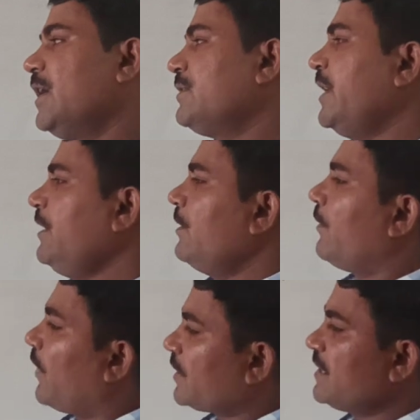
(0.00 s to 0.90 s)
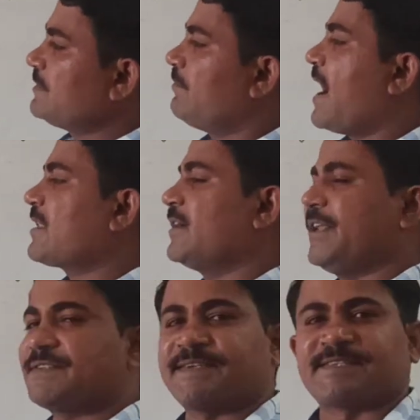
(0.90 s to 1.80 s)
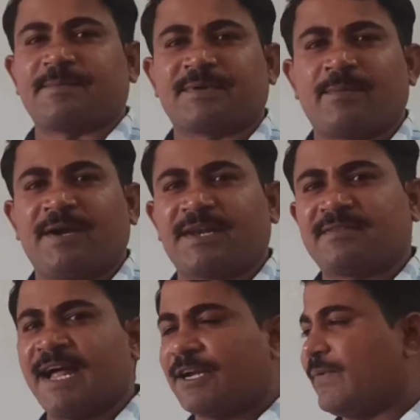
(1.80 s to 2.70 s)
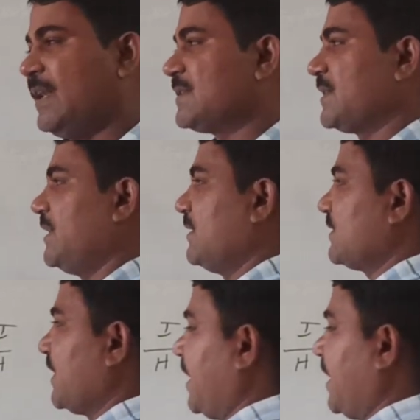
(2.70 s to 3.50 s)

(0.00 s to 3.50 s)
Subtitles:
Then what is magnetic susceptibility? That we'll see. See